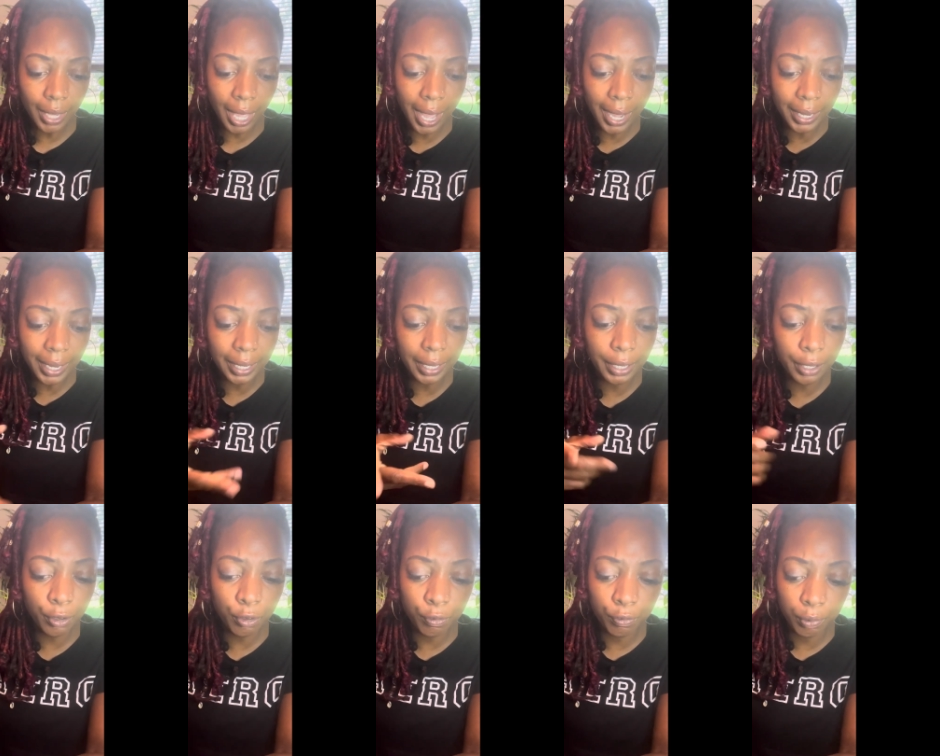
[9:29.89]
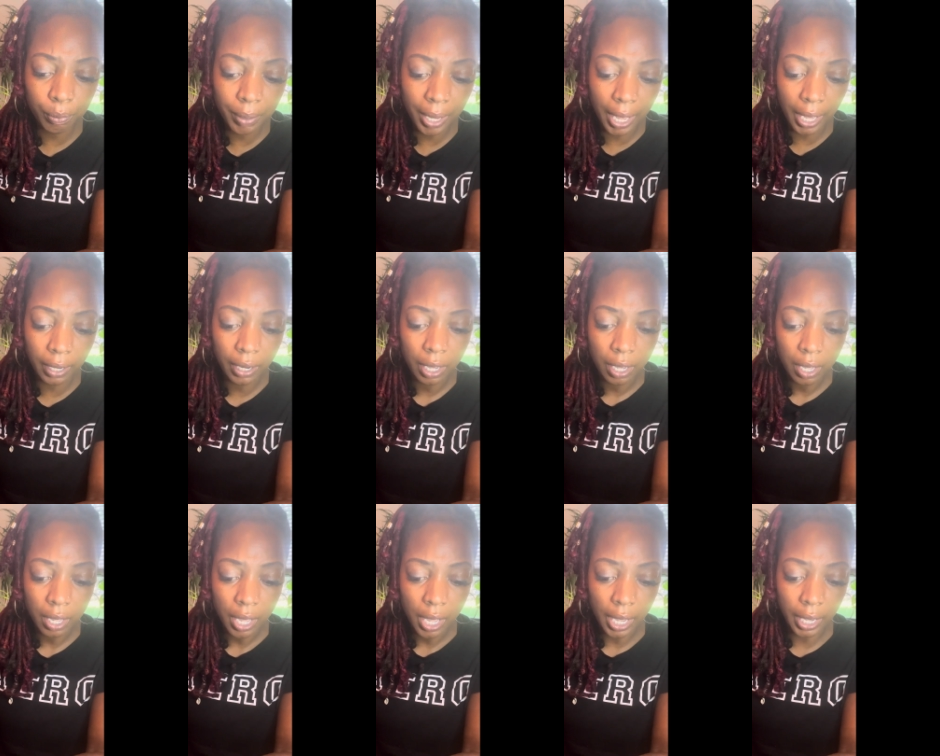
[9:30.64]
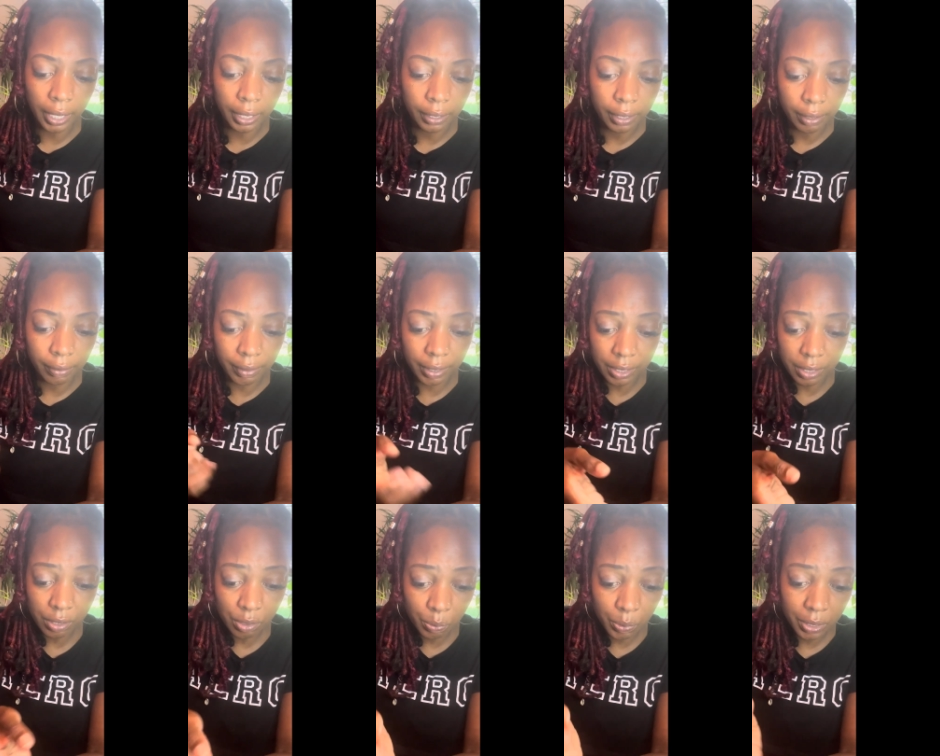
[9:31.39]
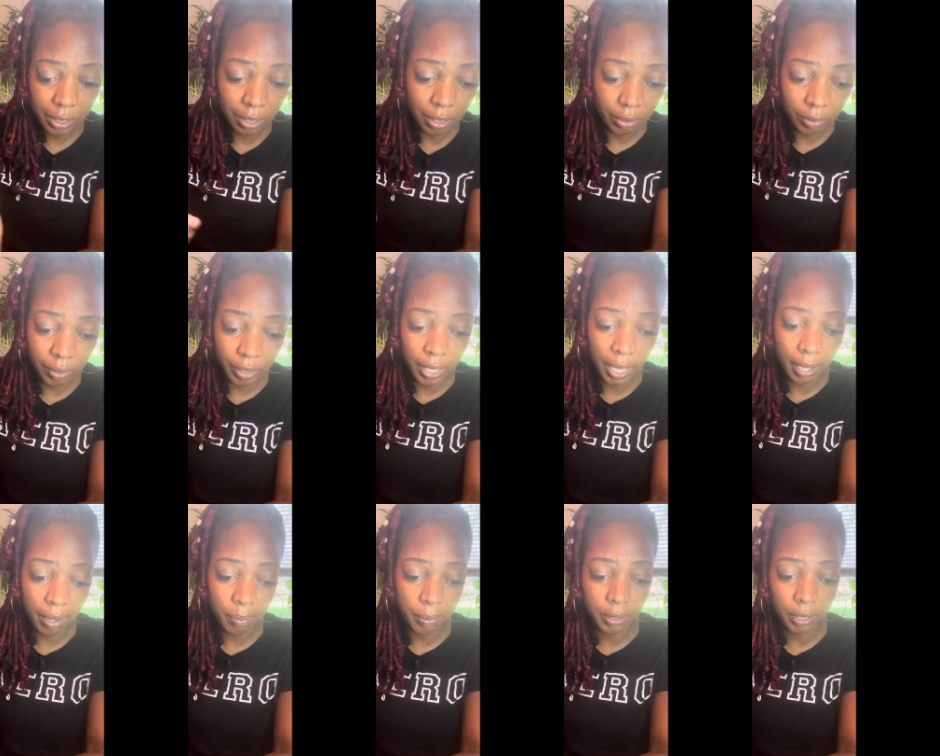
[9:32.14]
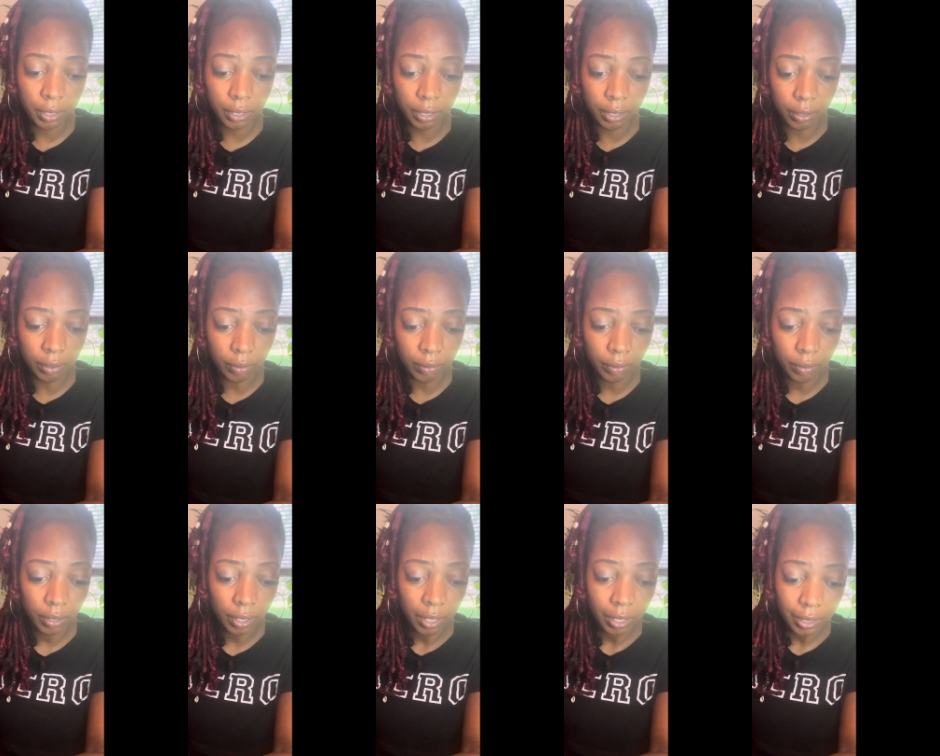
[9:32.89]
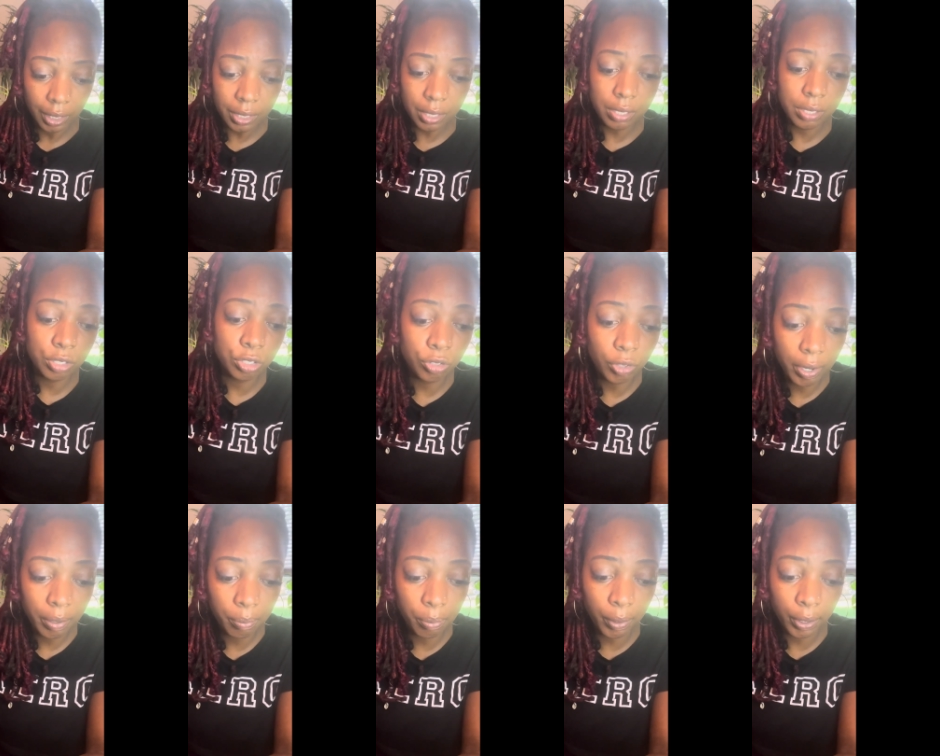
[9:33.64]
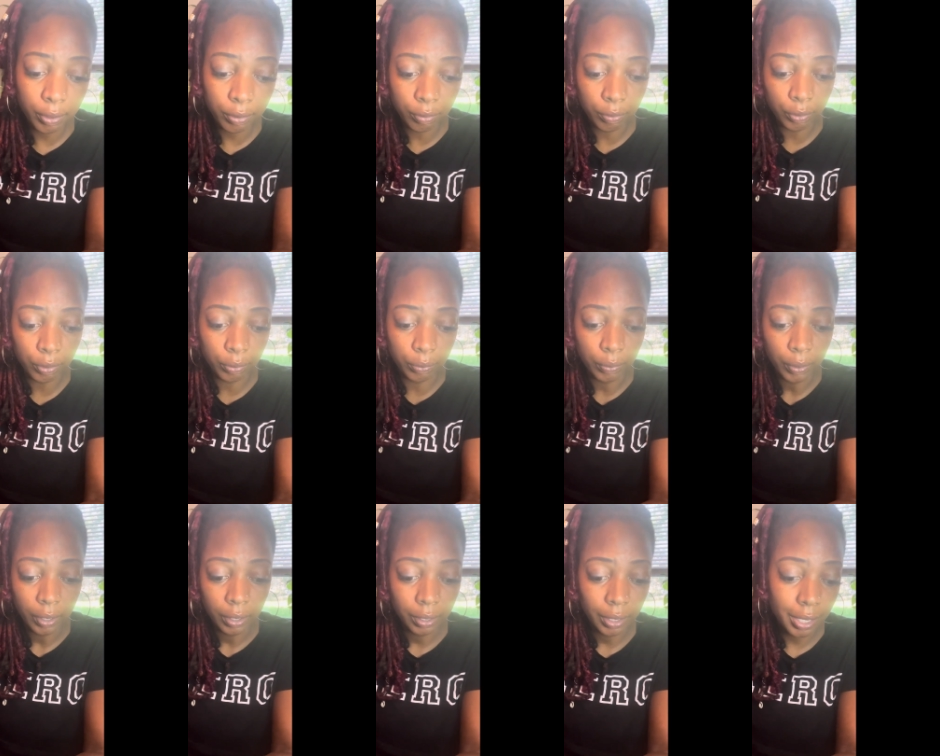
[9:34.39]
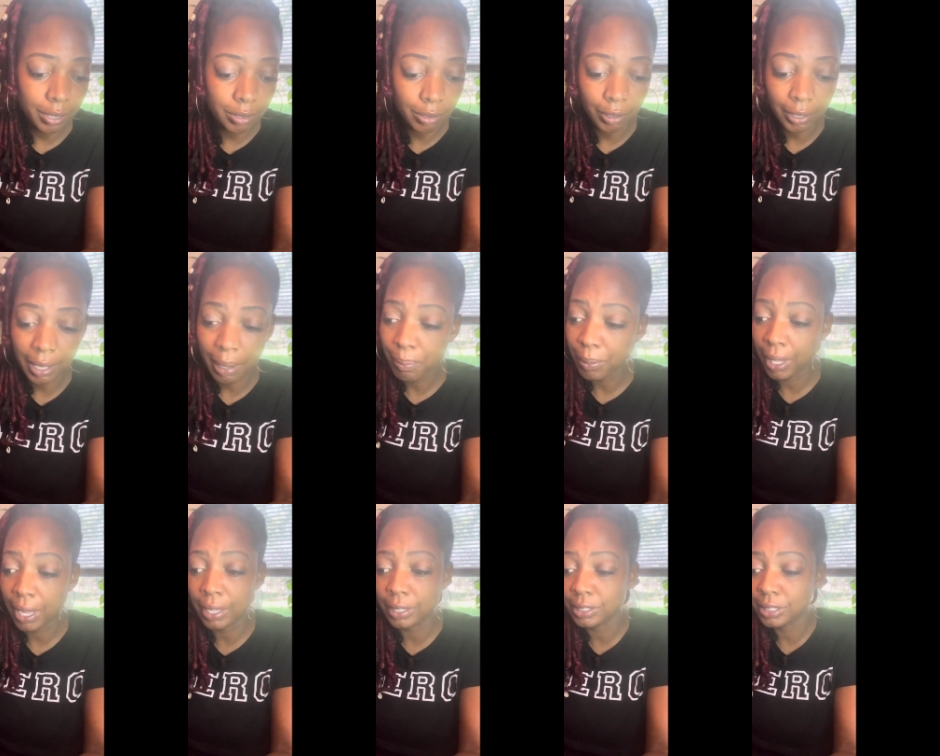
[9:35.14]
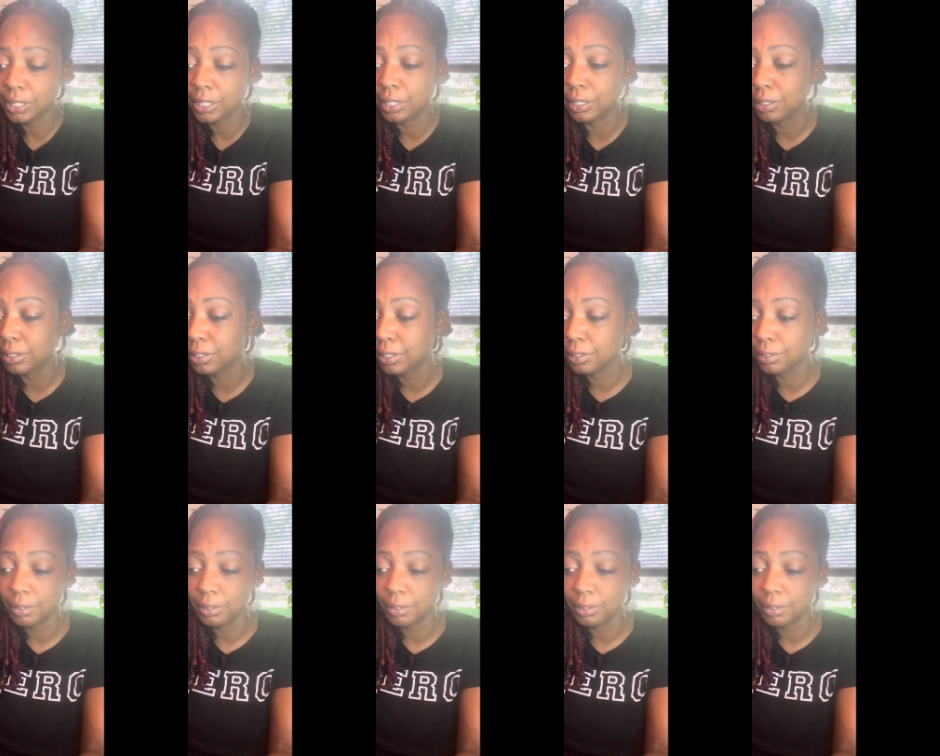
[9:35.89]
I gotta heal from that. And this is what's literally happening here. This is straight breakthrough. That's all. I'm like, shit.